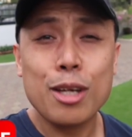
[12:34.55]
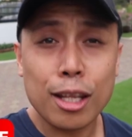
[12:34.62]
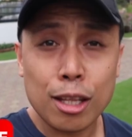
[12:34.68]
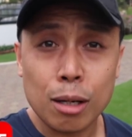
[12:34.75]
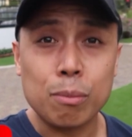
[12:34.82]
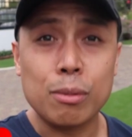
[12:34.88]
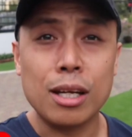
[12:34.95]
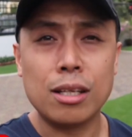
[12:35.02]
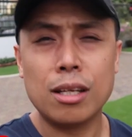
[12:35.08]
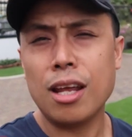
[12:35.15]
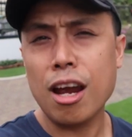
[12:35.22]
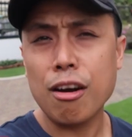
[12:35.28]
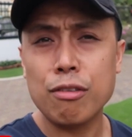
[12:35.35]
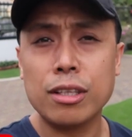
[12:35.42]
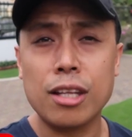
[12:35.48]
you get
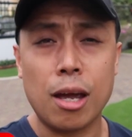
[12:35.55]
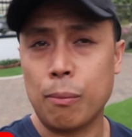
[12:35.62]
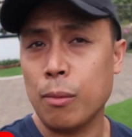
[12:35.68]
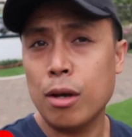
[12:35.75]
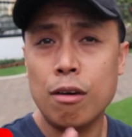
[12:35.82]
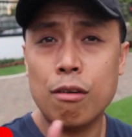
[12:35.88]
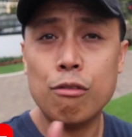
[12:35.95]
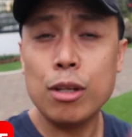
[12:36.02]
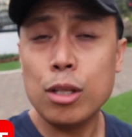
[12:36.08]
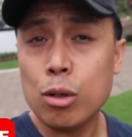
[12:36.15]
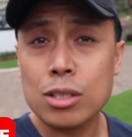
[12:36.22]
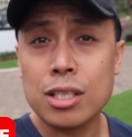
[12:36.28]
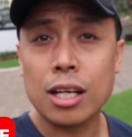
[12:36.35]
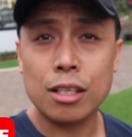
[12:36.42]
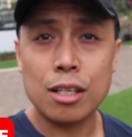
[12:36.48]
updated every time
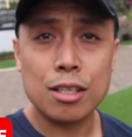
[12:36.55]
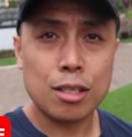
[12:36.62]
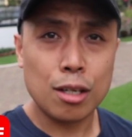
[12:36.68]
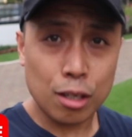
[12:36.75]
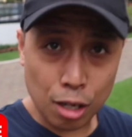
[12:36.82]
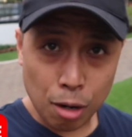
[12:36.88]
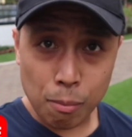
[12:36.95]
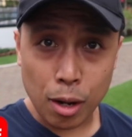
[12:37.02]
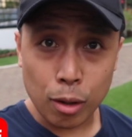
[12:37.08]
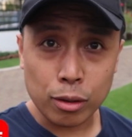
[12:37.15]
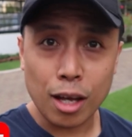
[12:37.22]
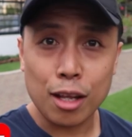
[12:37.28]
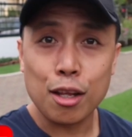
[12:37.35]
videos like this come out.